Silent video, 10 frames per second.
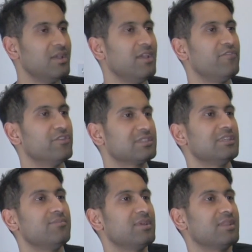If you're
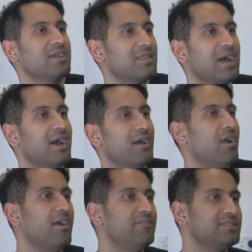sleeping like that,
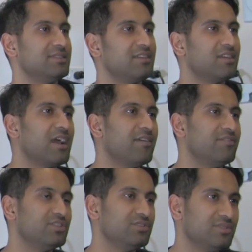obviously you're going to have
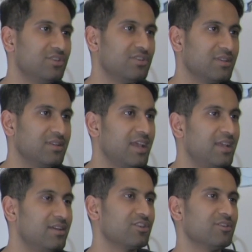issues during the
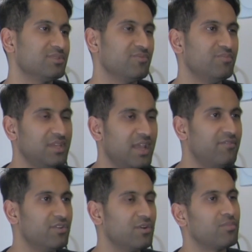day in terms of
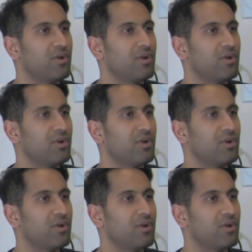behavioral